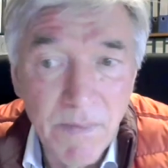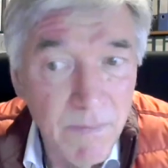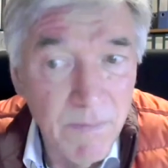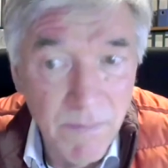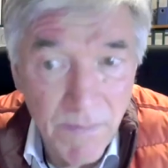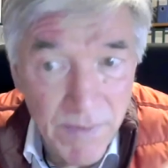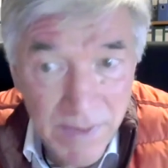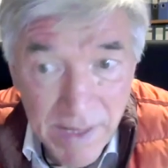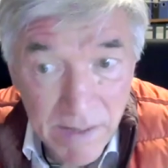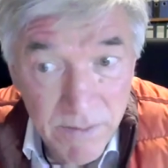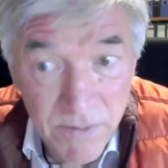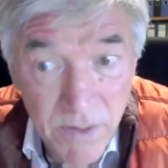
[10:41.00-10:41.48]

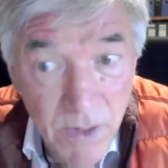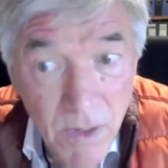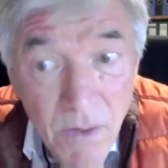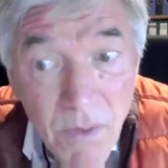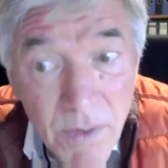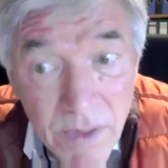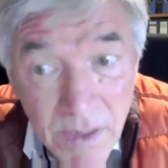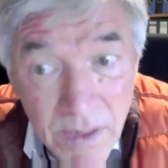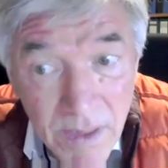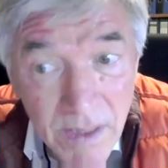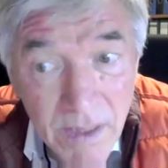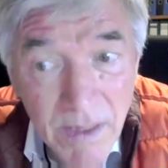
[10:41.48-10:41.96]
without
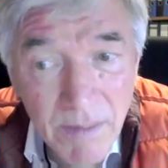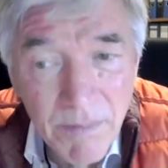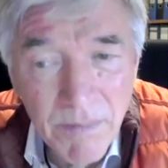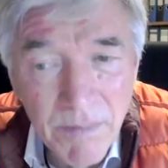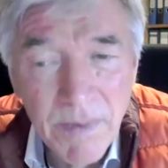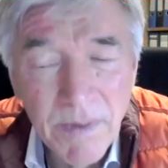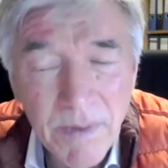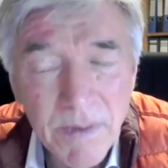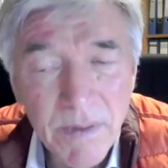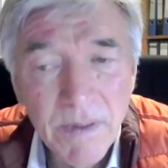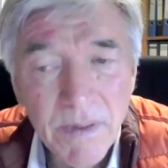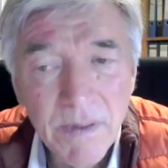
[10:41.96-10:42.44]
knowing
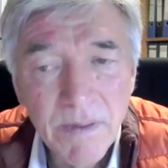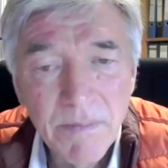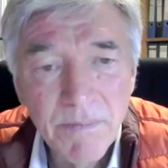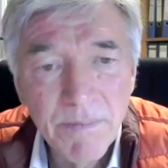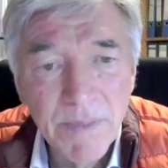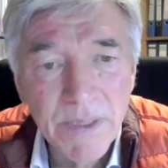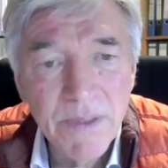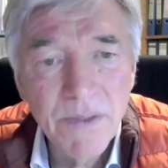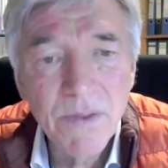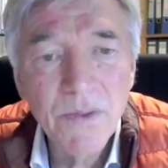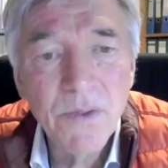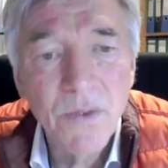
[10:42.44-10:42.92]
him, yeah.
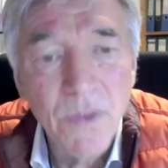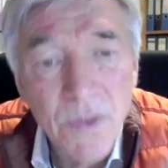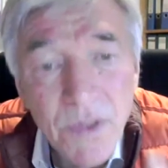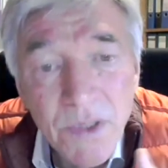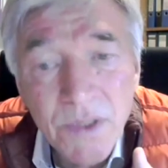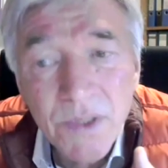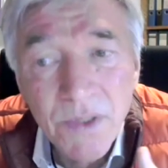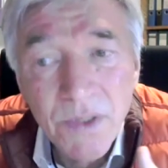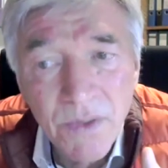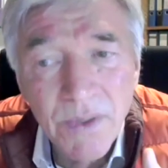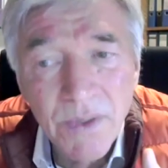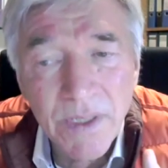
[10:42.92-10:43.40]
But you
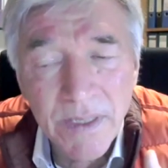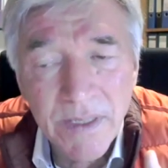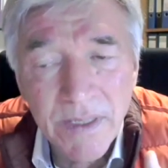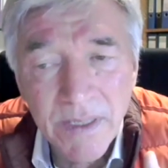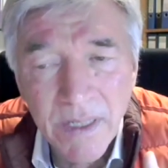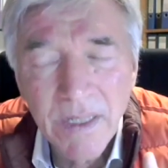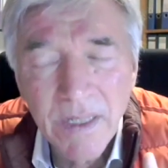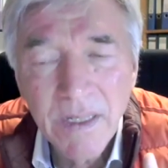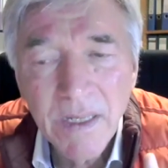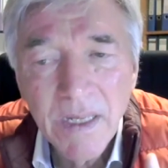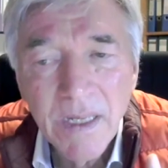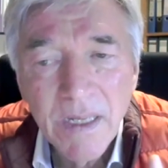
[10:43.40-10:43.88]
could do it.
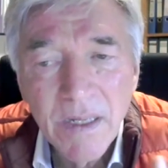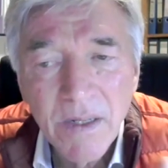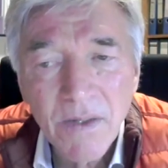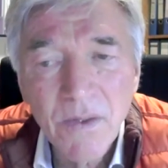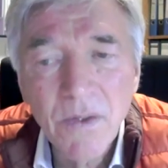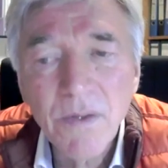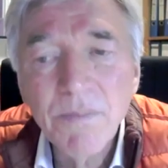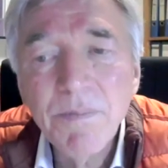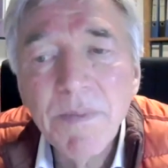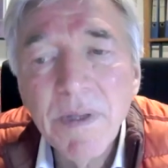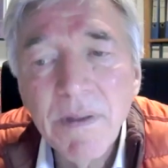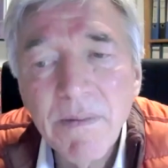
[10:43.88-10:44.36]
Yeah, yeah.
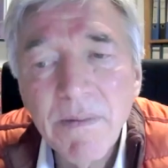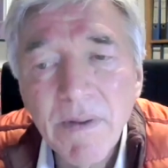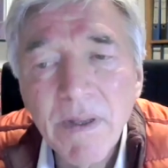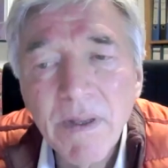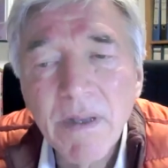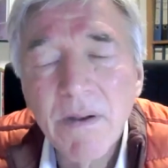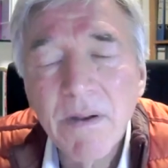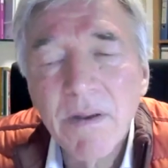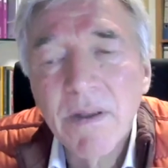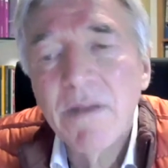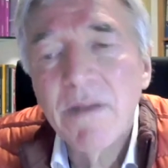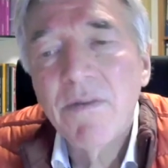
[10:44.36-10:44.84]

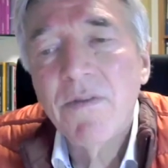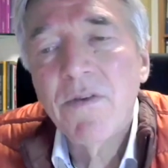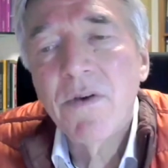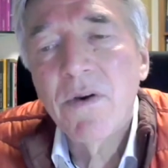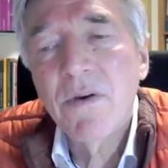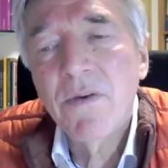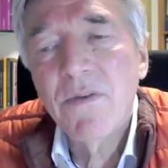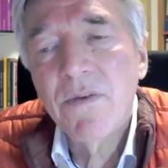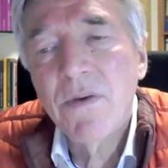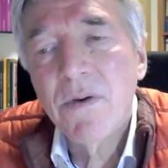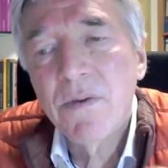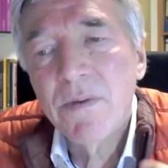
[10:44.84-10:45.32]

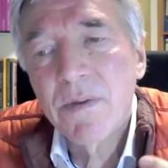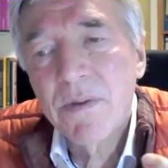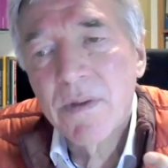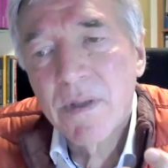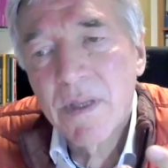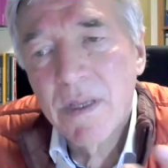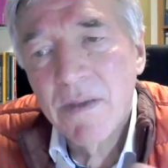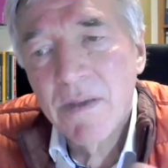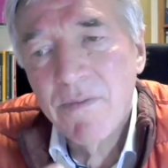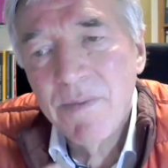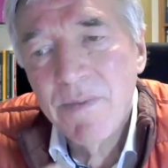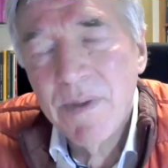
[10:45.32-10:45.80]
Could
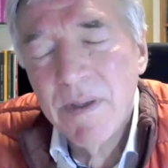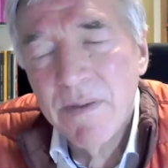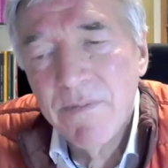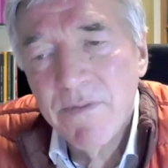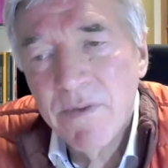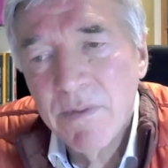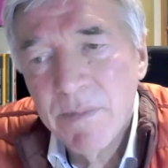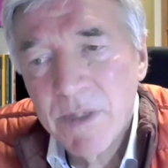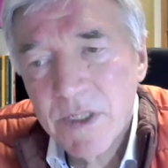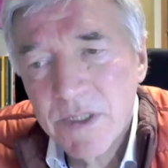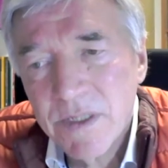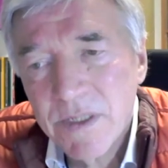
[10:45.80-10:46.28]
give me
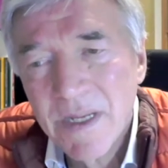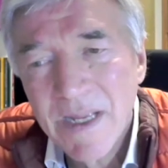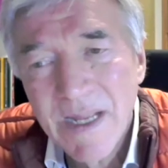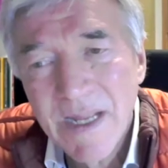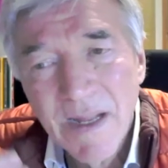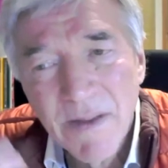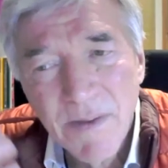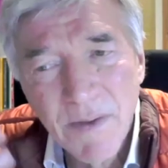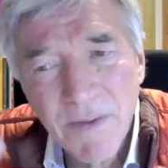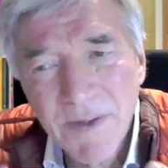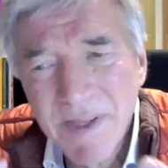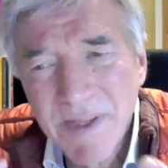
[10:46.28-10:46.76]
information.
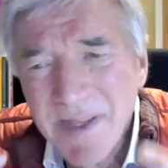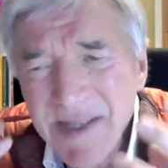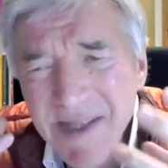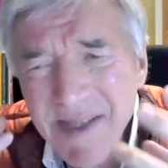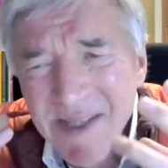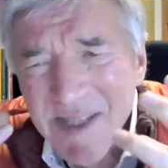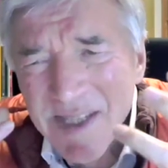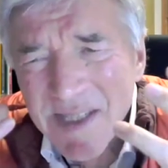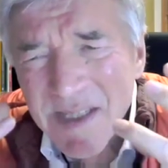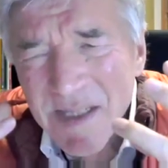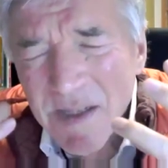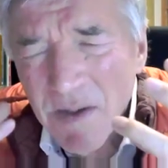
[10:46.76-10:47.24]
So this
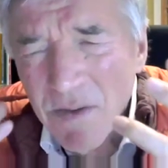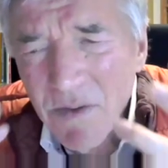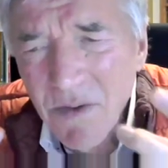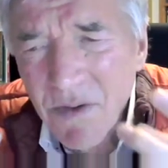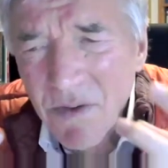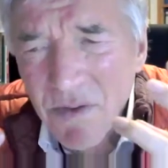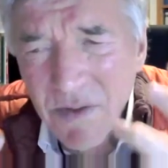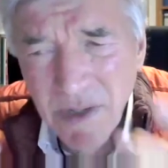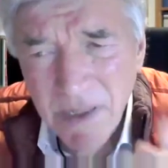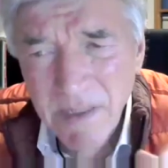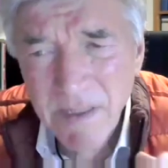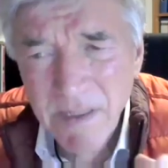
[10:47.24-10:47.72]
is so
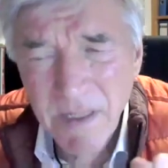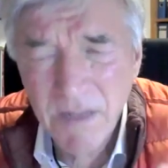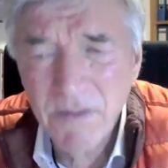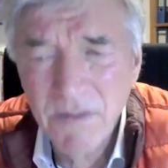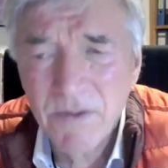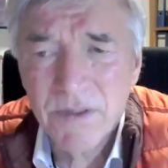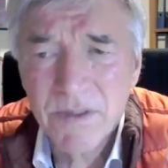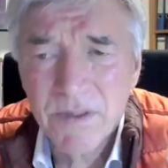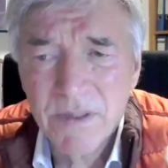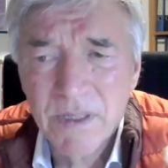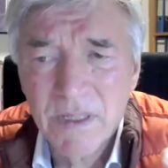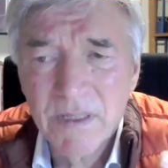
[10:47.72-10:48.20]

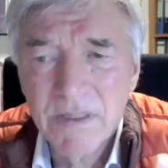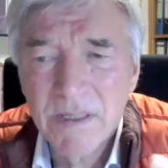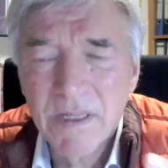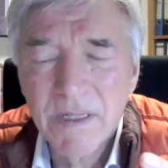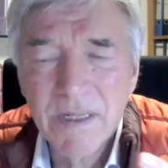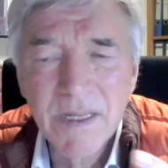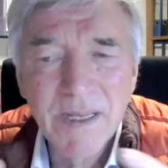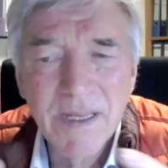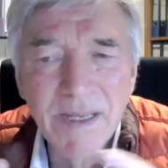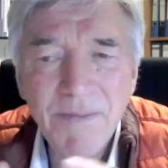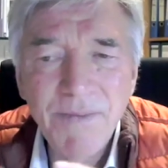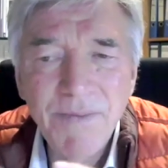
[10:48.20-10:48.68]
grandiose, yeah,
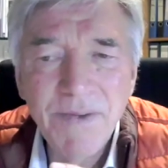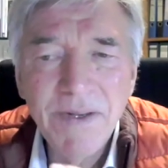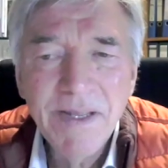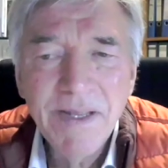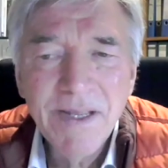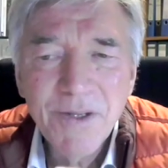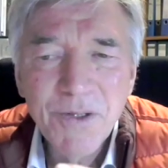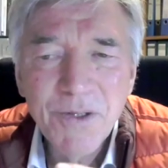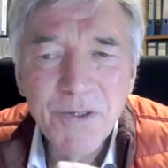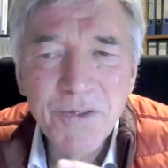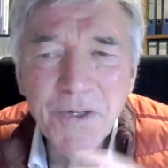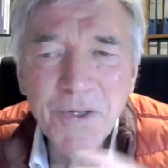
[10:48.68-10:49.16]
that even
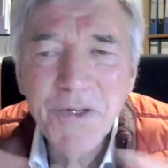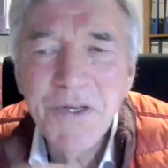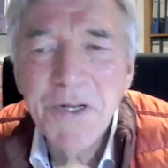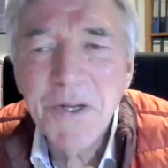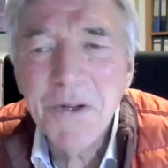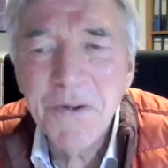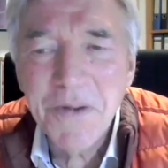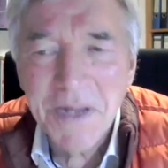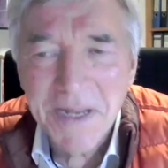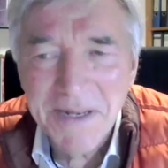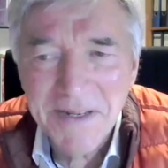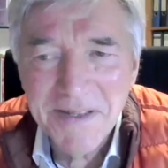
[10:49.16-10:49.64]
you don't
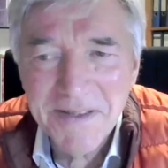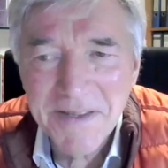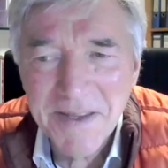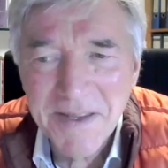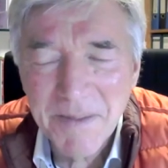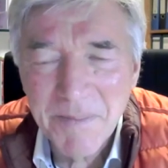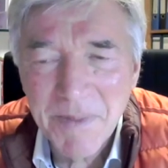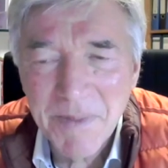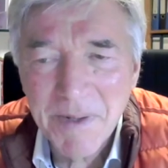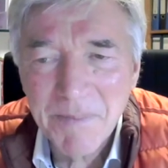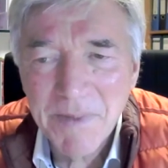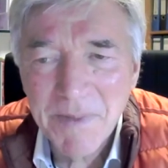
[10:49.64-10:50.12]
know
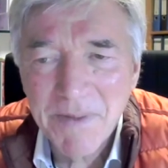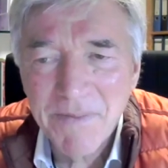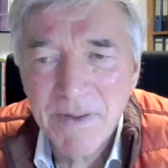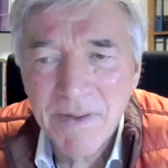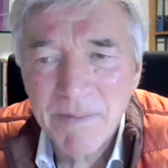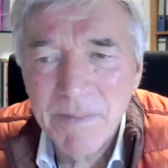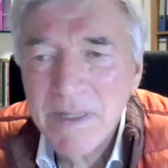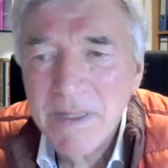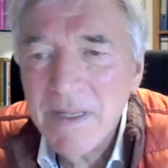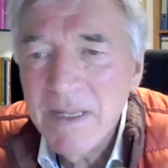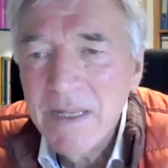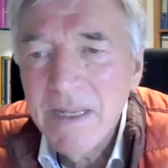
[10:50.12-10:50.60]
anything about my
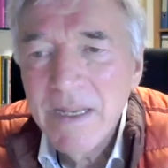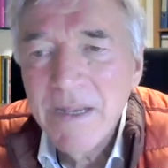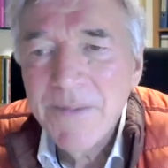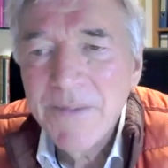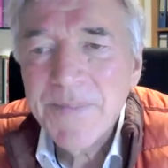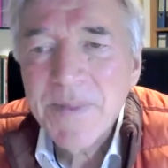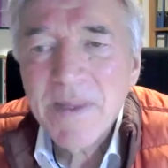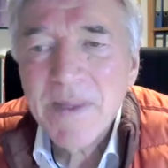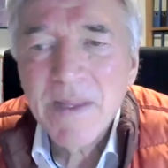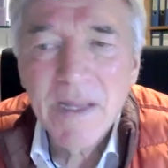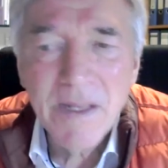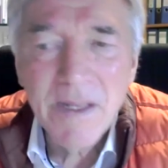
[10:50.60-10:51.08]
family,
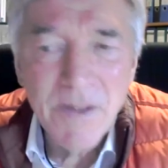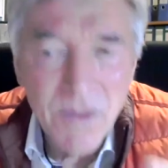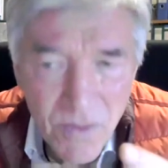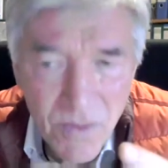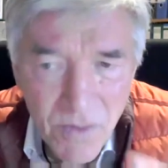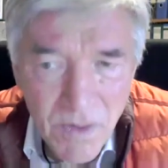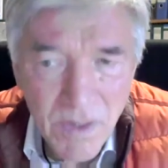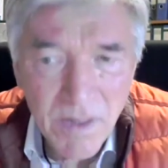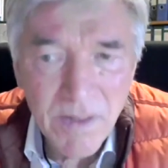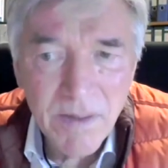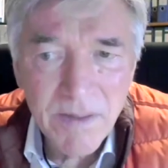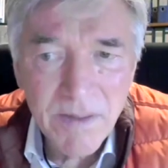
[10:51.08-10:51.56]
and
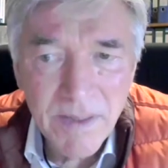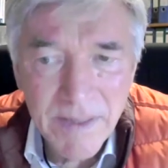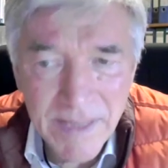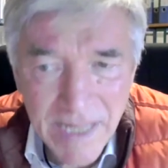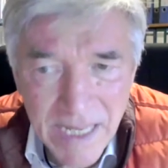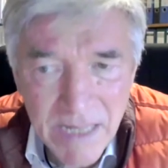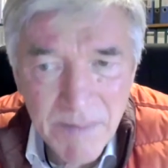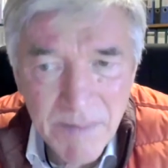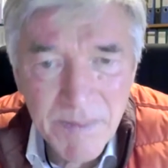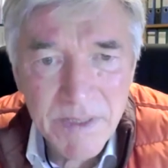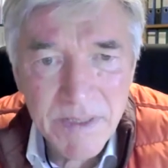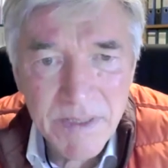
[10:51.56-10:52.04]
you are
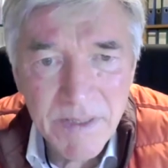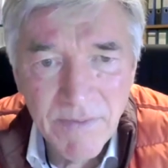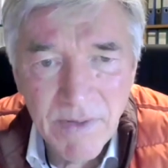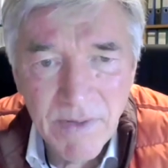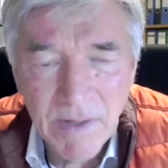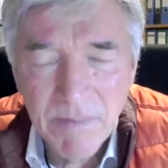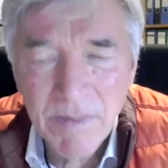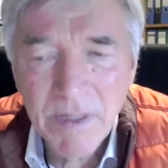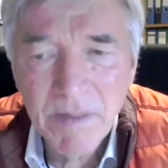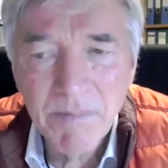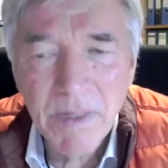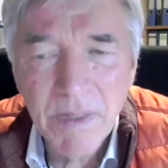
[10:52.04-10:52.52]
named as a
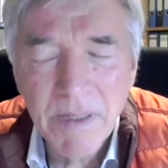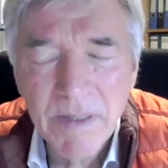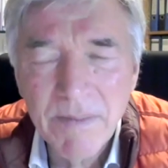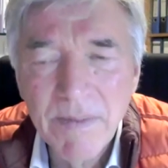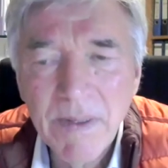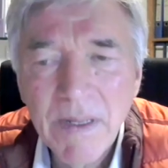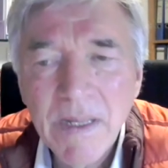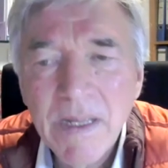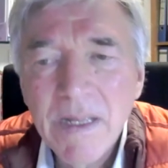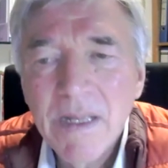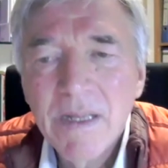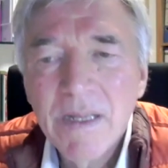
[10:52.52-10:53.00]
family
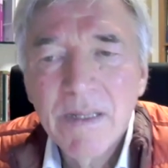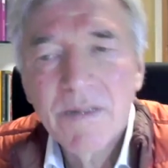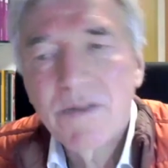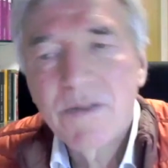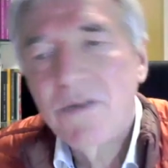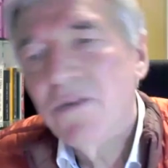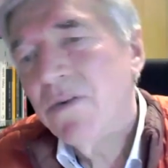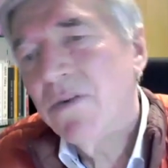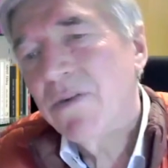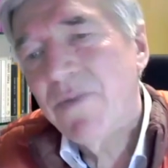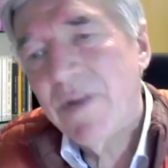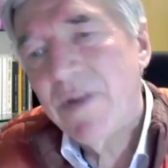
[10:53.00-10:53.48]
member,
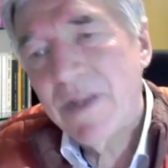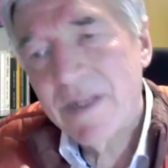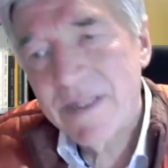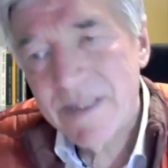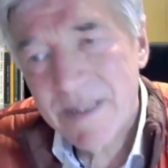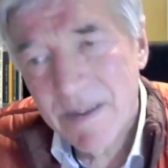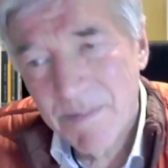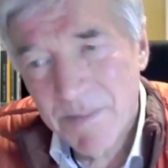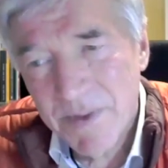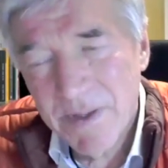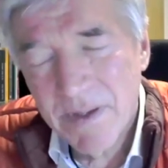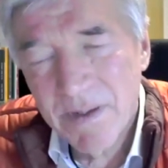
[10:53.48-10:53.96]
you reflect
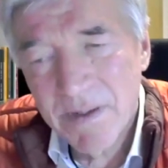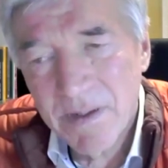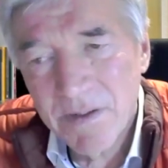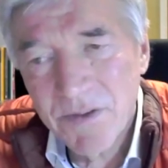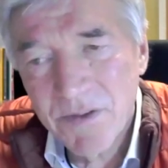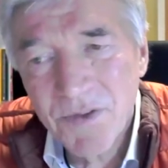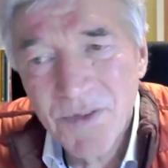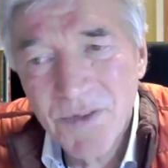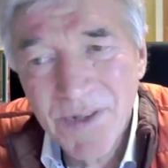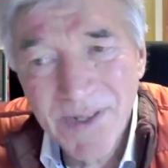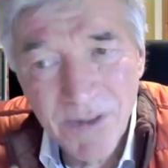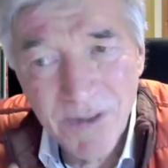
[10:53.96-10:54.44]
something
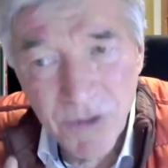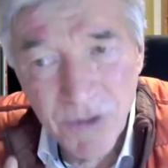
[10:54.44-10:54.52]
that's really